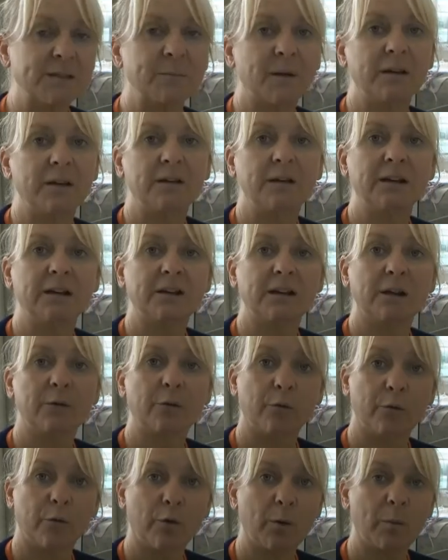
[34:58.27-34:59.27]
but you need to give
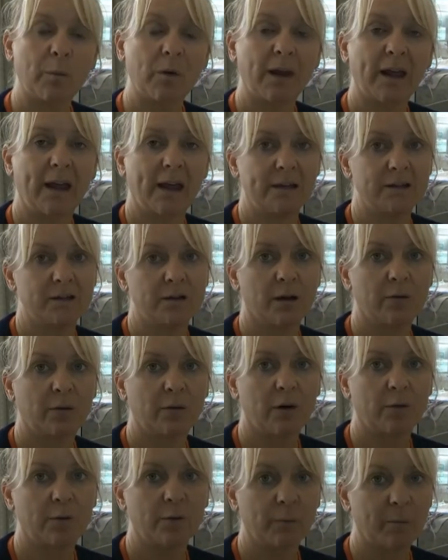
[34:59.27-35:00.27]
a verbal handover
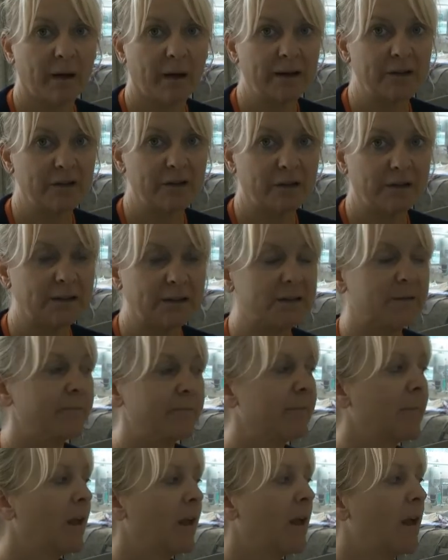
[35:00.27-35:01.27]
of your patient.
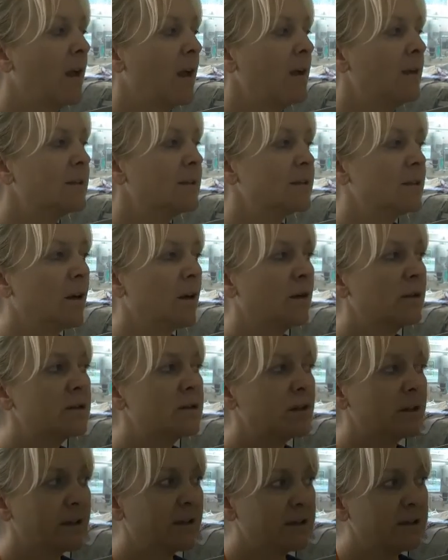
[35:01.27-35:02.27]
So
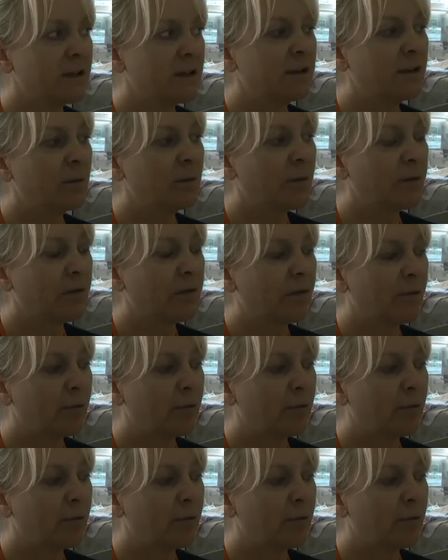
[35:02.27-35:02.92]
to continue with the